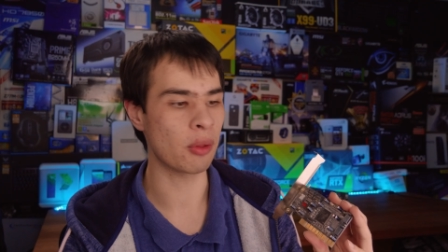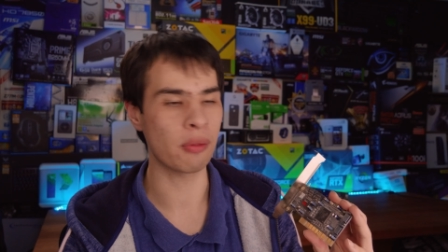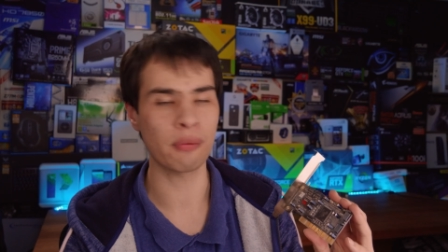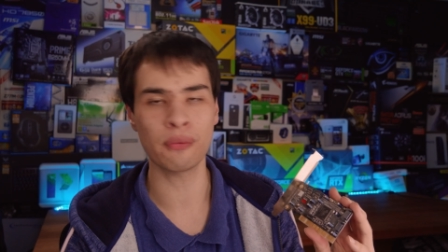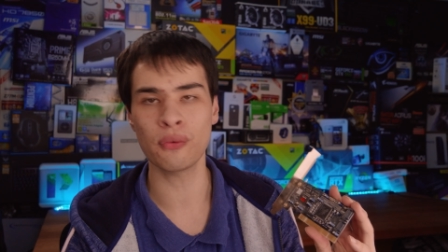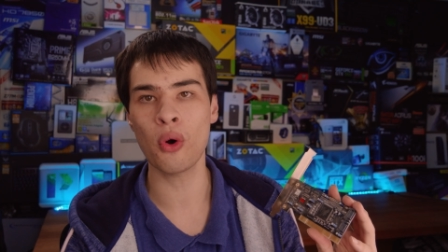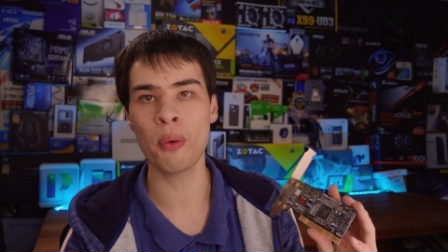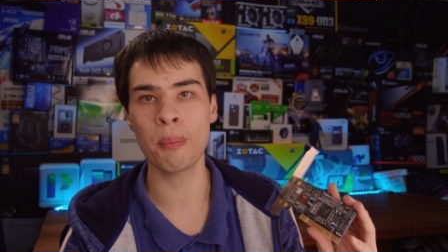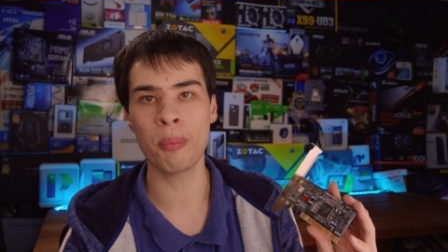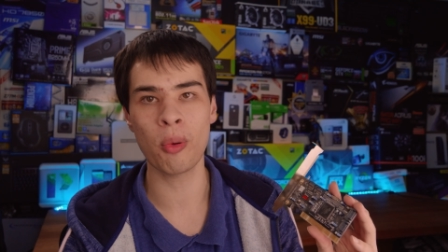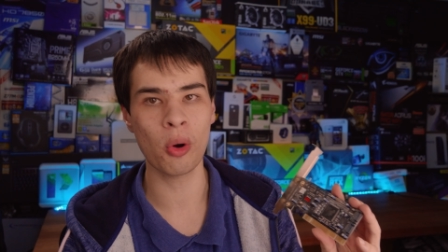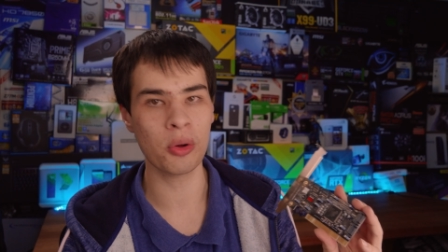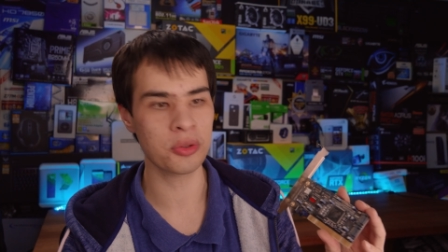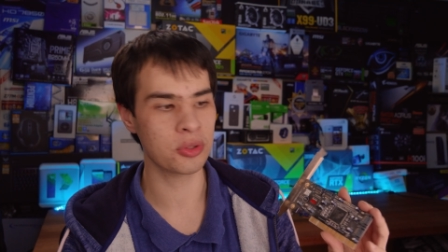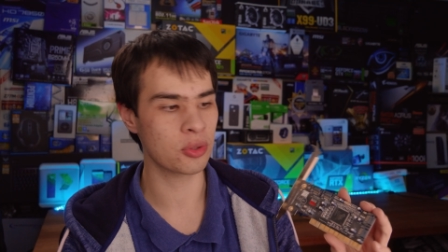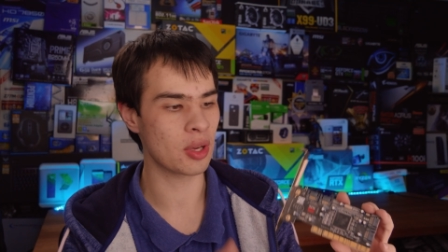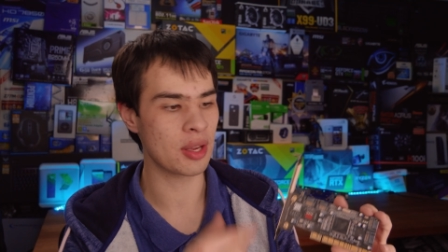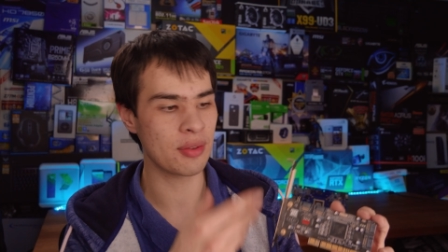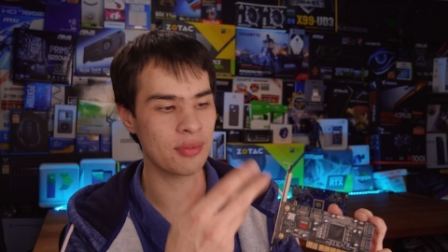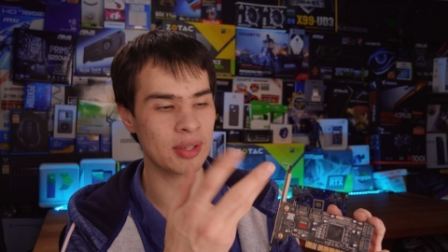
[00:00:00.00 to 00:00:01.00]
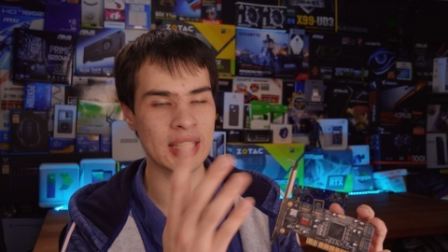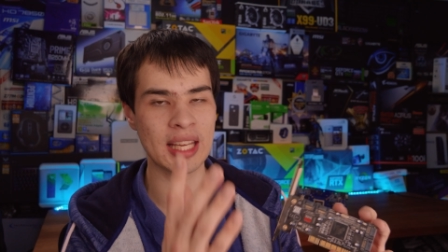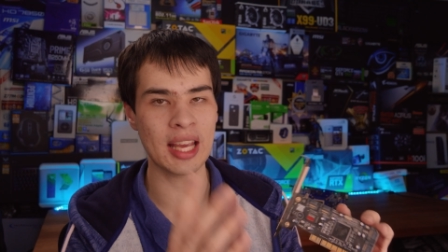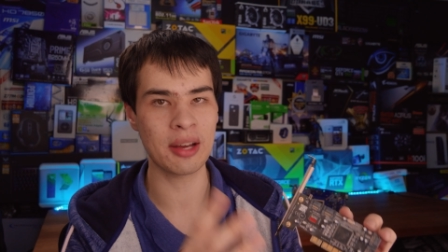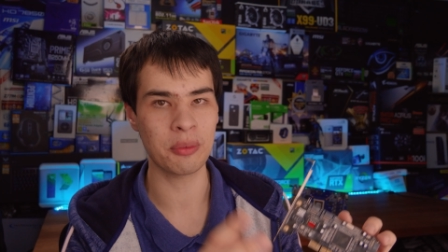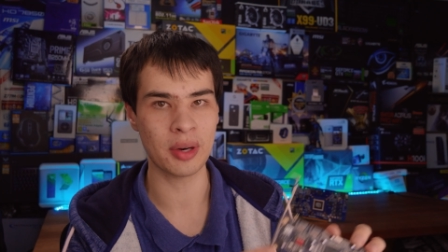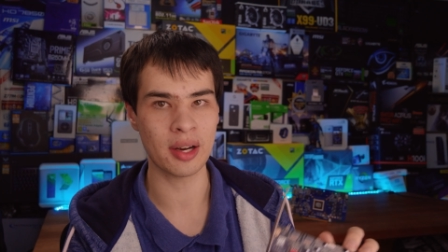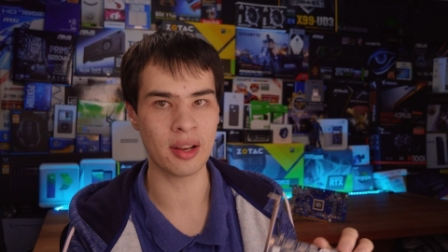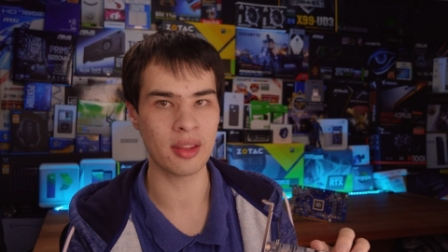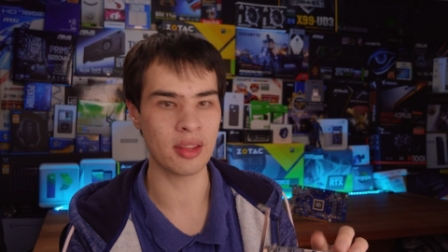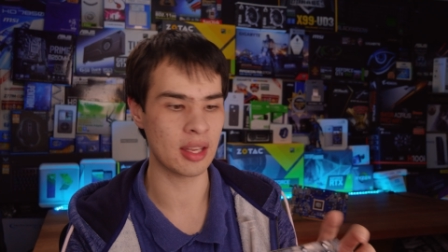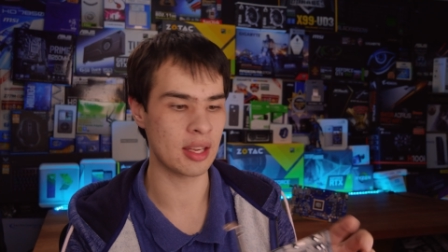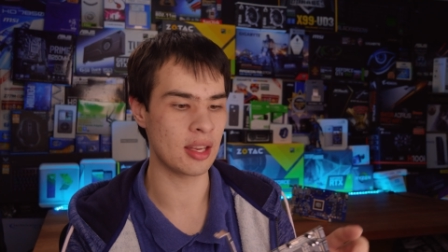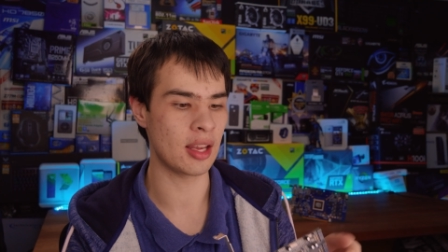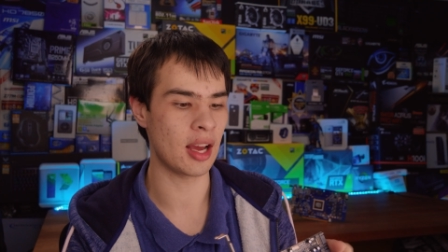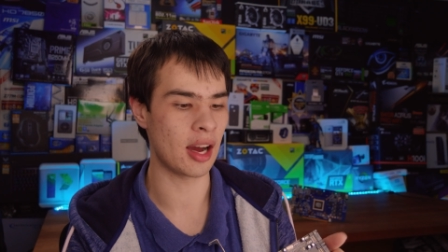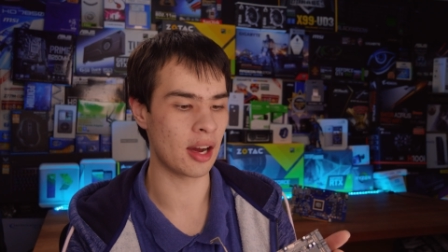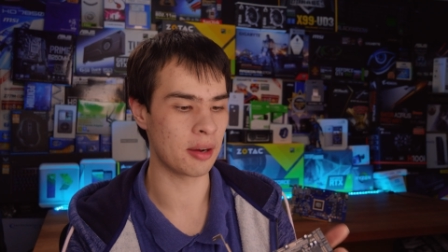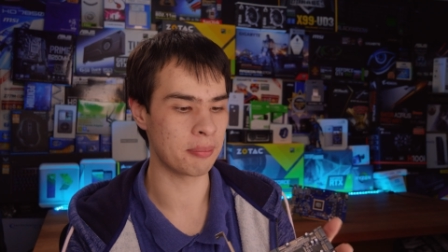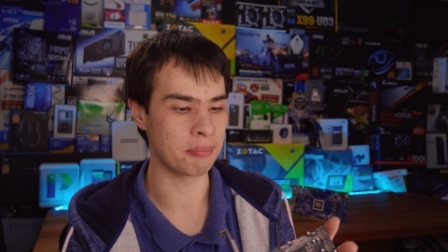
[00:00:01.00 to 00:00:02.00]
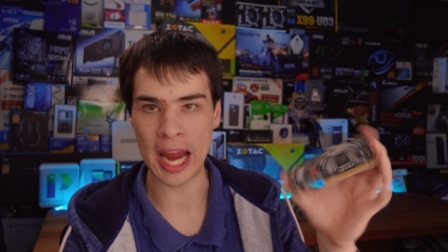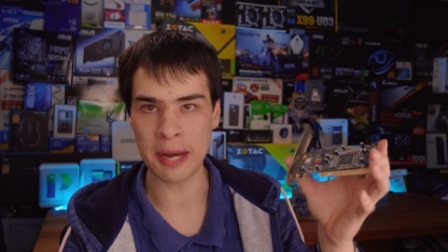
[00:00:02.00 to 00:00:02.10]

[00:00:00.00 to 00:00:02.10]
with four ports or even get one of the uh,